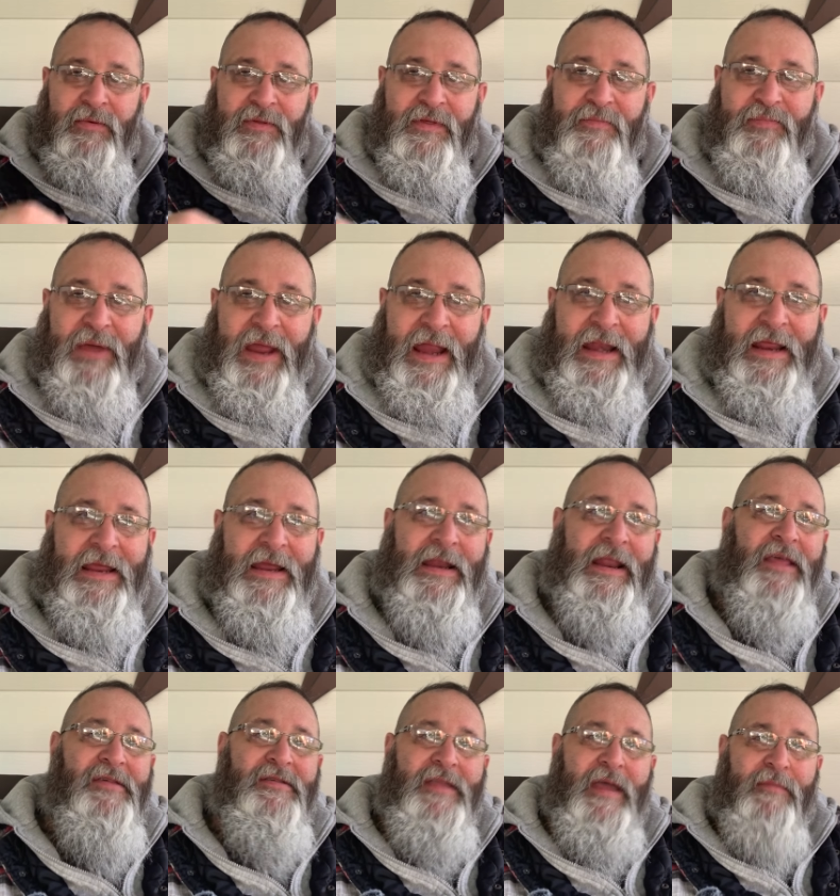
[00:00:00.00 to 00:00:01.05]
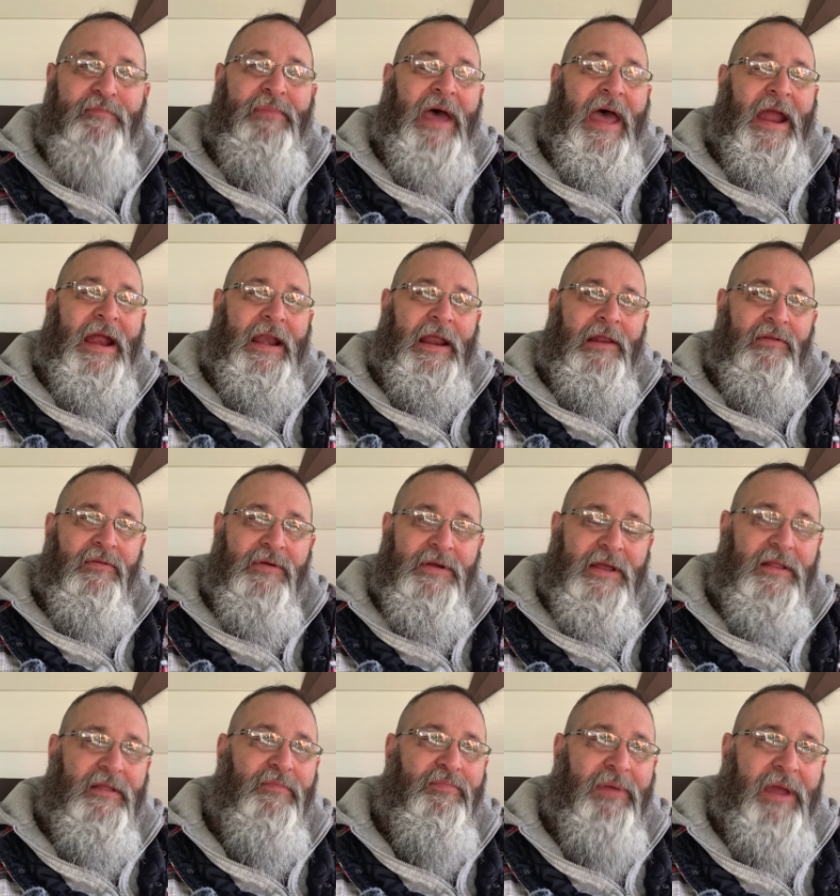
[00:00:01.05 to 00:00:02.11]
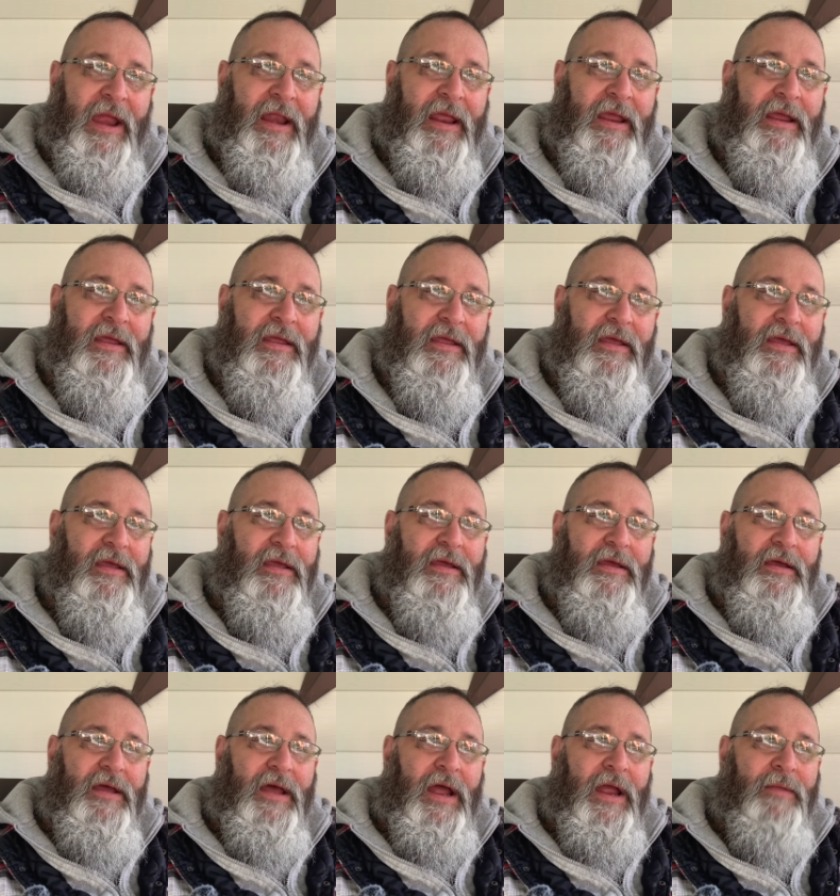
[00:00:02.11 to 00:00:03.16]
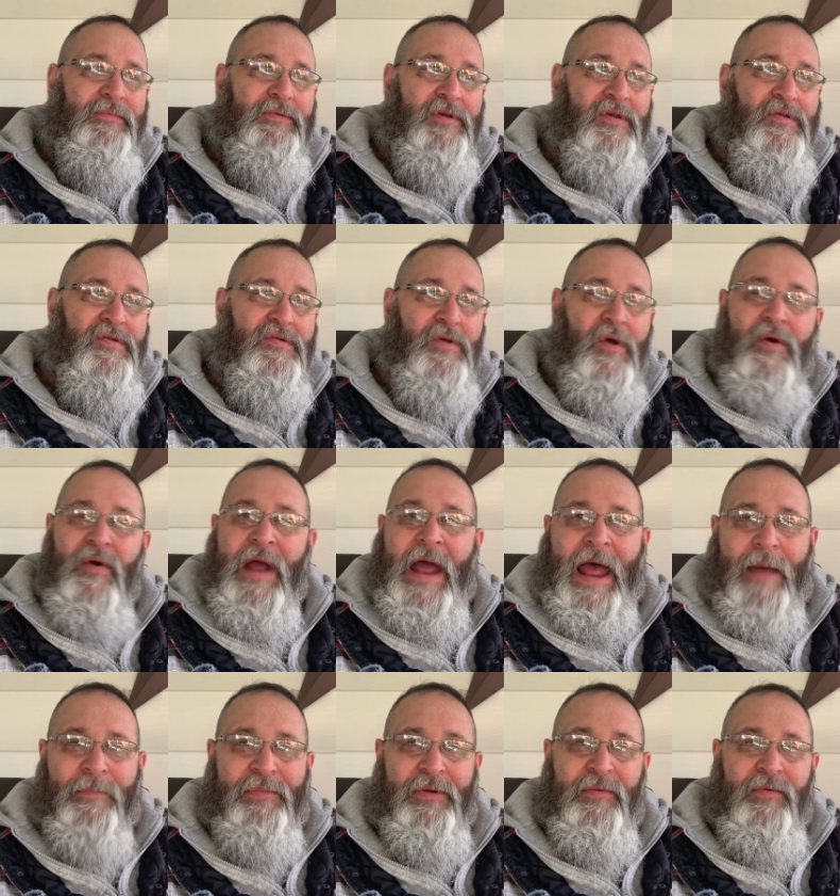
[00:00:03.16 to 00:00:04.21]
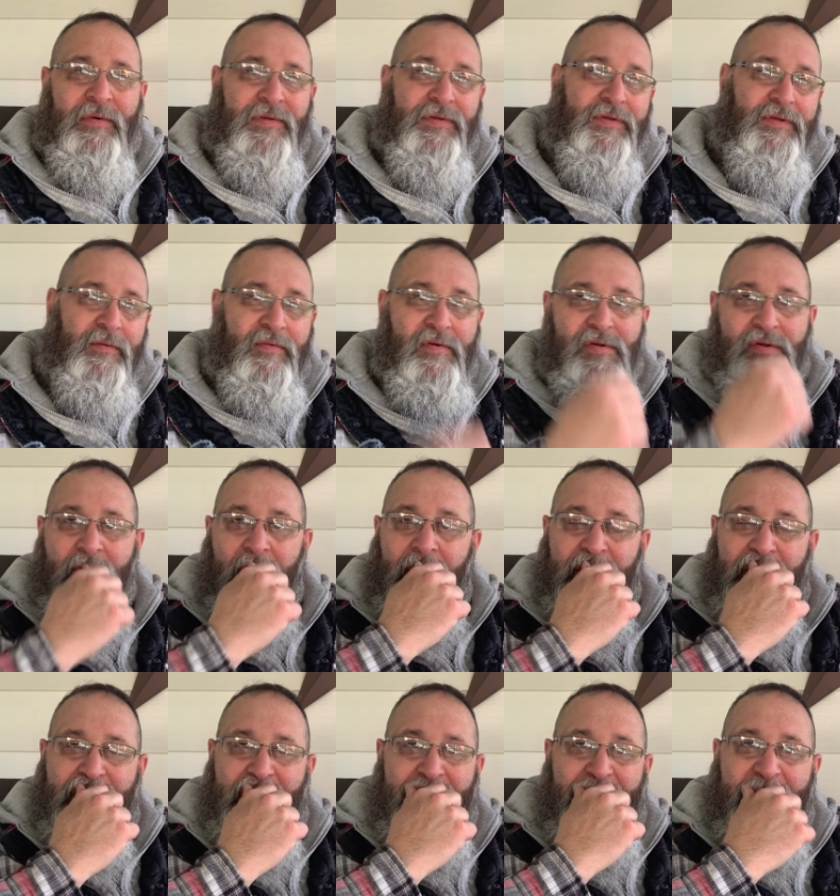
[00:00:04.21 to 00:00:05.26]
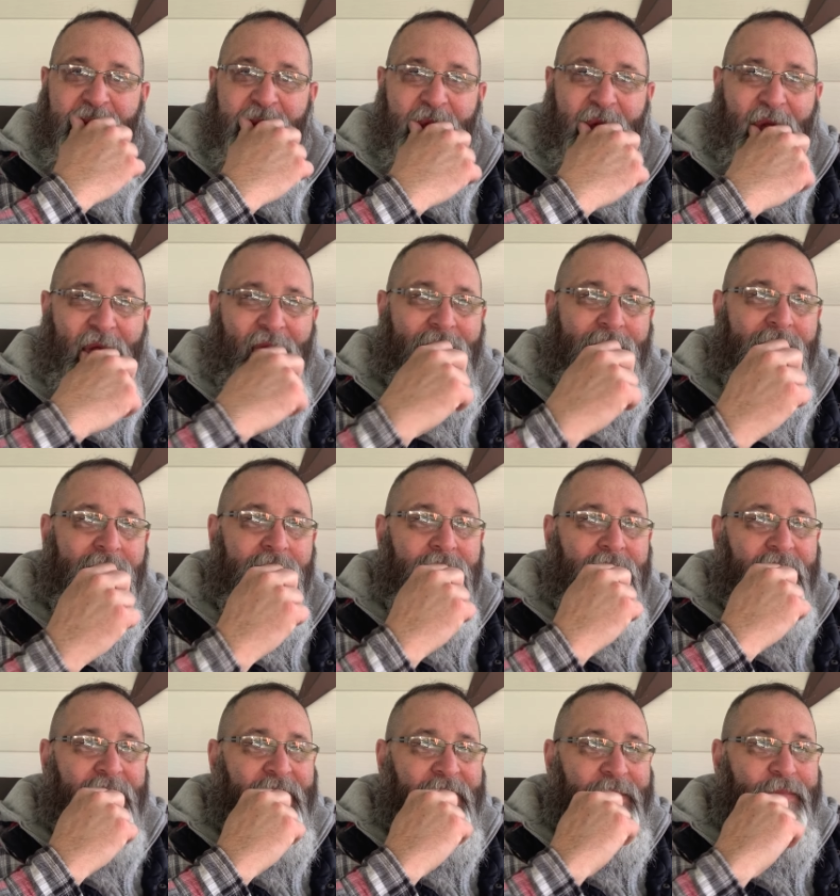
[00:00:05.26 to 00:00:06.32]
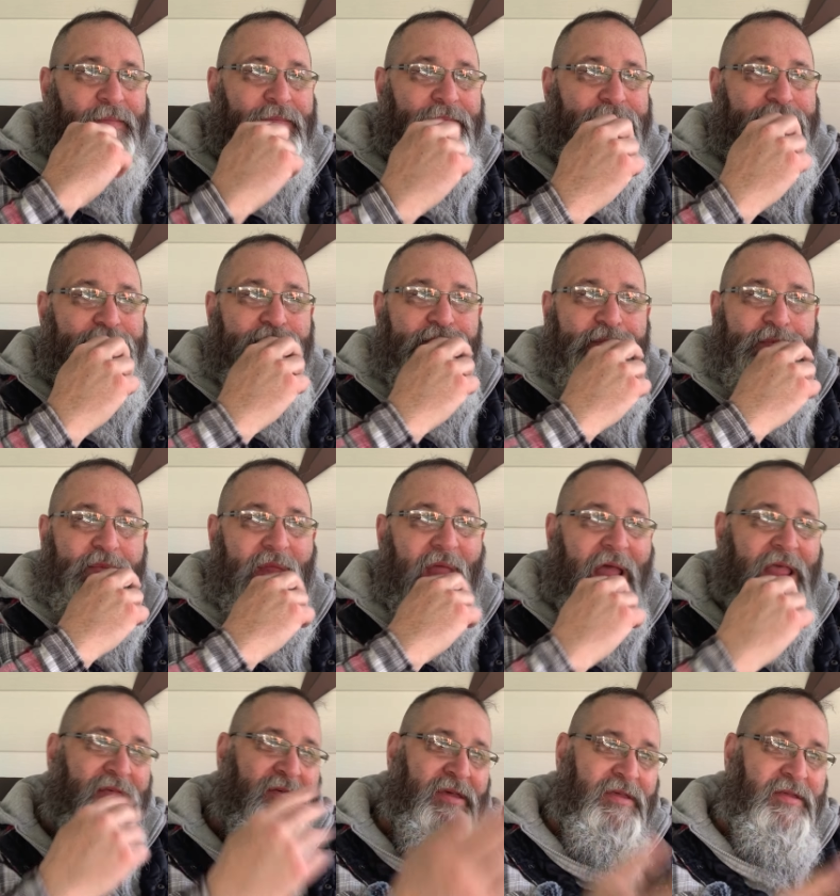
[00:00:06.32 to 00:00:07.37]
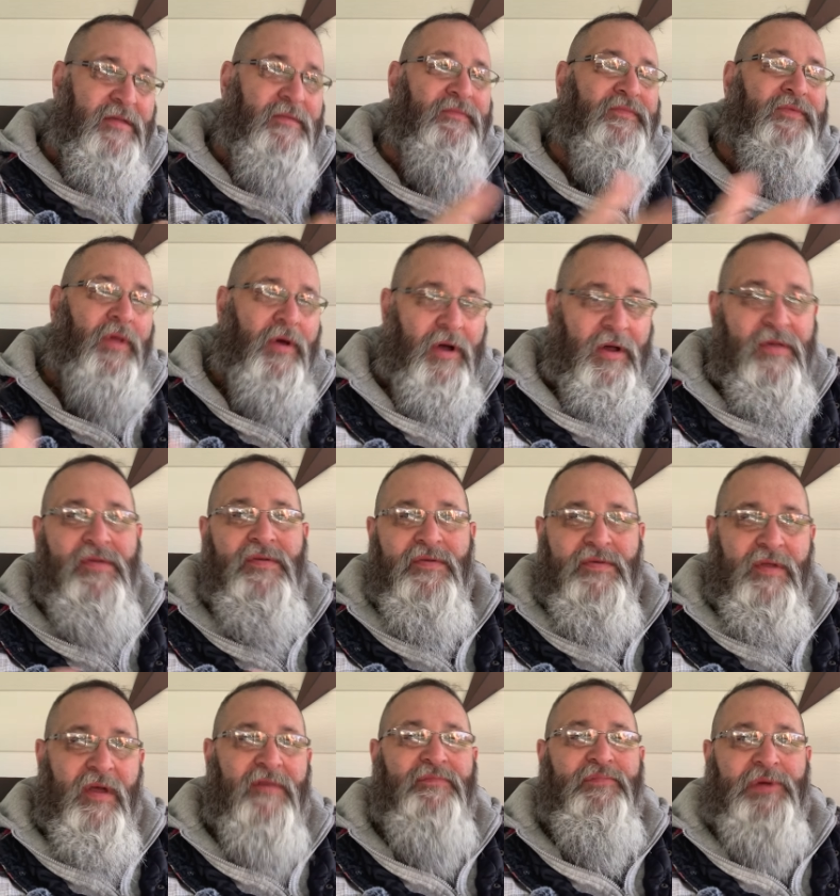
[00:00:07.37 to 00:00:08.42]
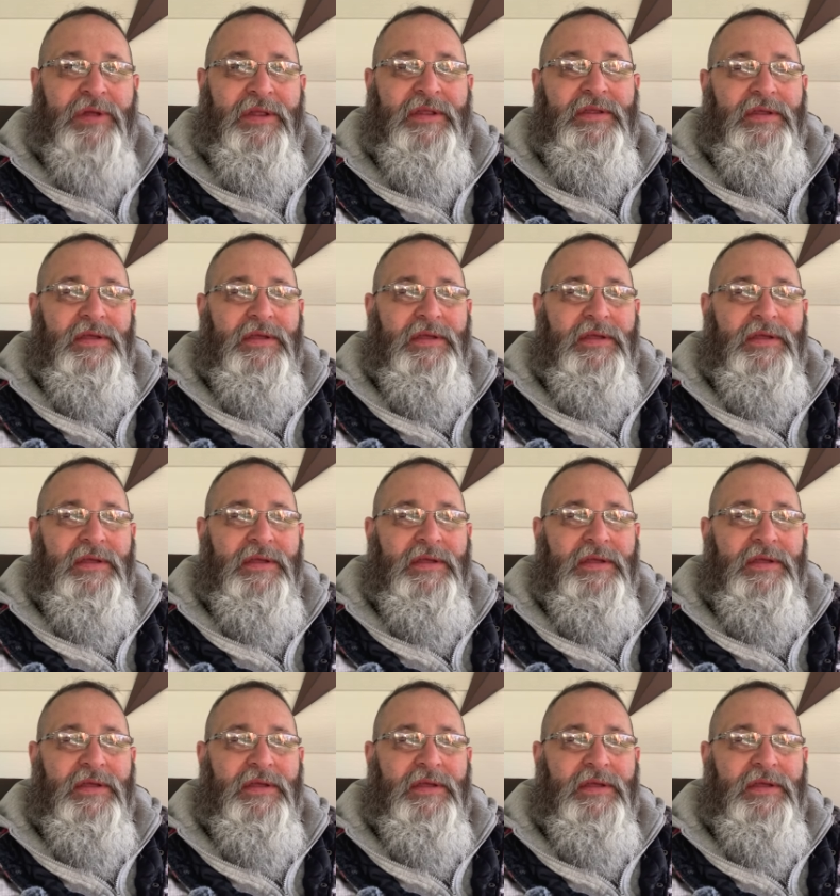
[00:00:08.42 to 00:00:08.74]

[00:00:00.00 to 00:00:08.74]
with the painting and I step back and I look at the painting, I'm just so happy with the results. Um, I see some flaws and stuff, but